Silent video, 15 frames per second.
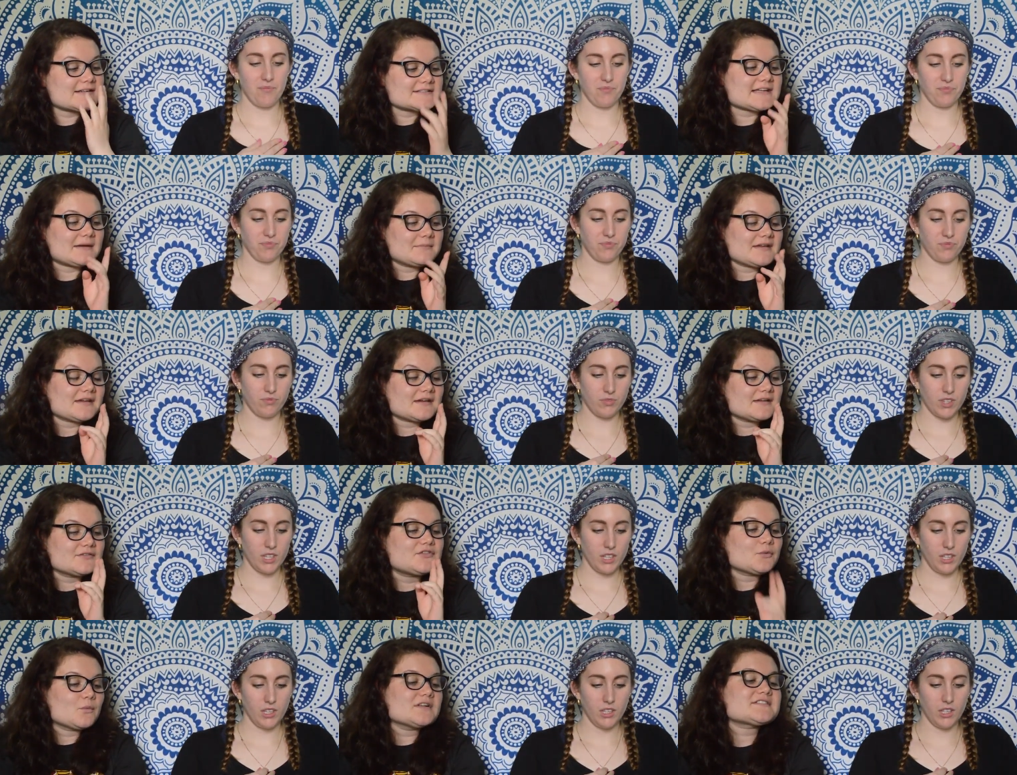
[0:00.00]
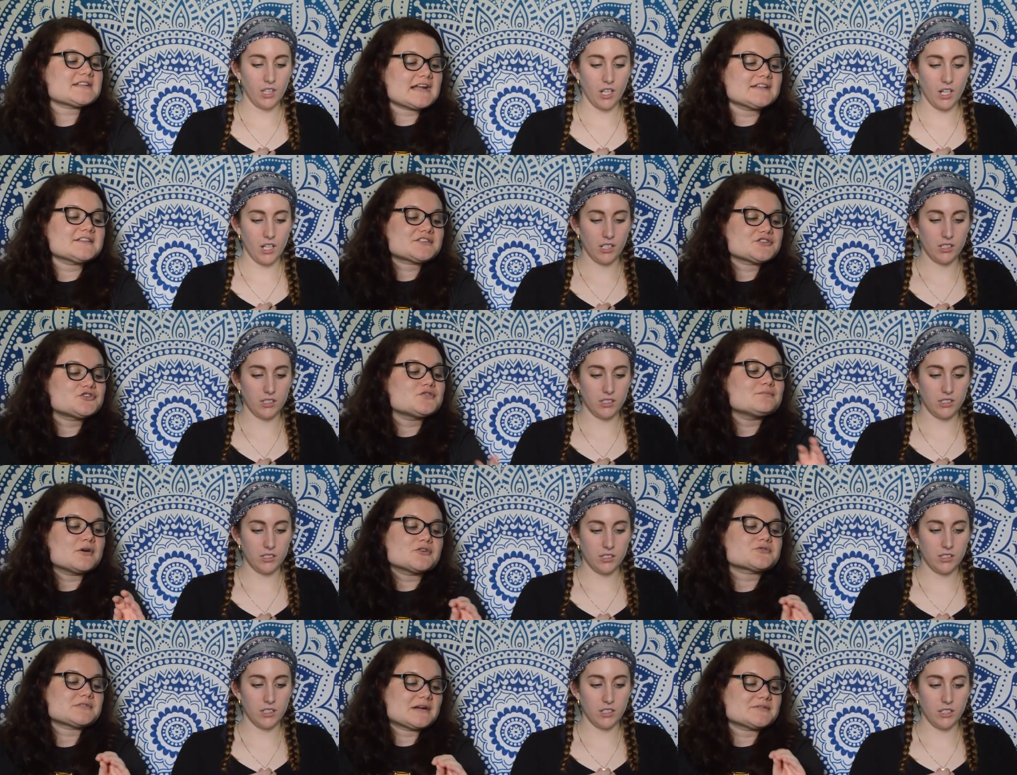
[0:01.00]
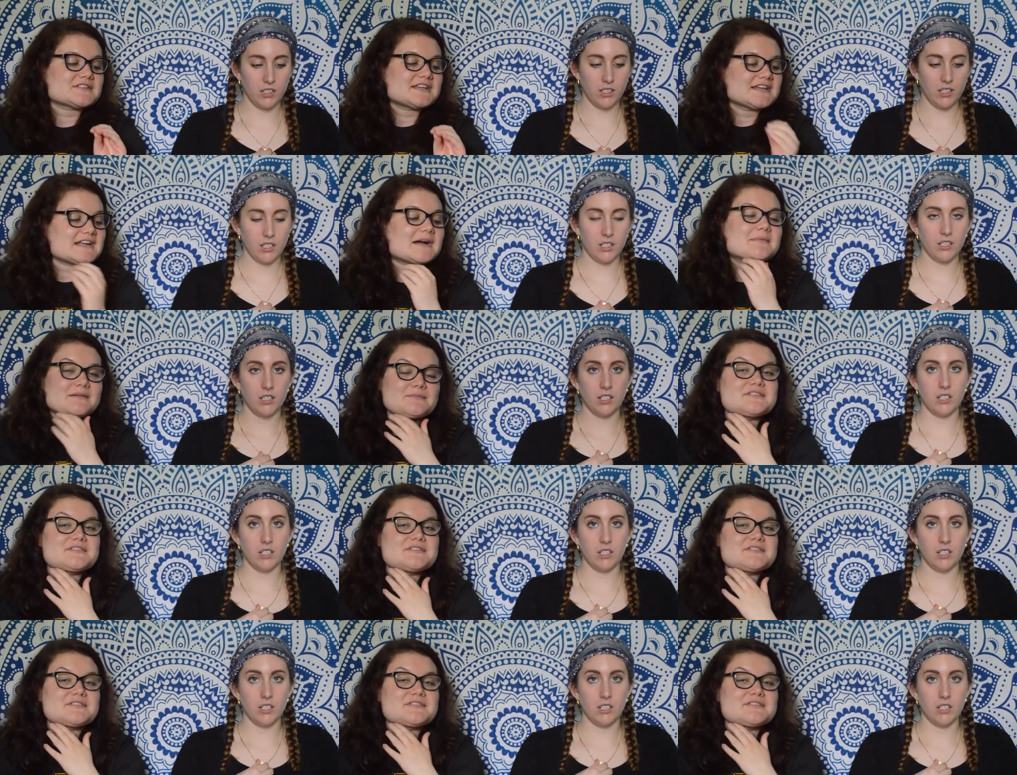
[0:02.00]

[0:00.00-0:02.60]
Speaker 1: because I'm, the ones that I listened to most when I was a kid, I'm in